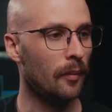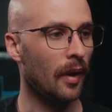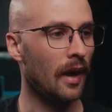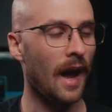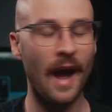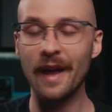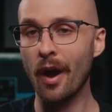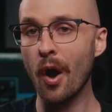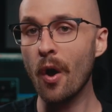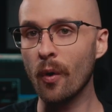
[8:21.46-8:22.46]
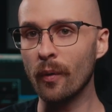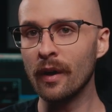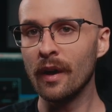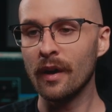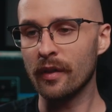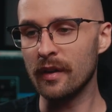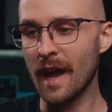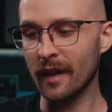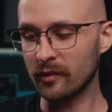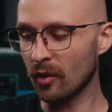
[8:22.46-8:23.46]
But I own the
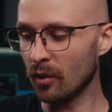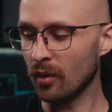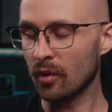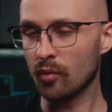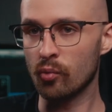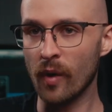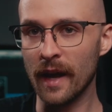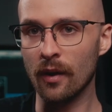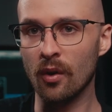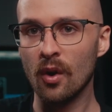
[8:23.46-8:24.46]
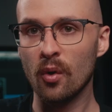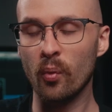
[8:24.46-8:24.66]
Nazgûl rail,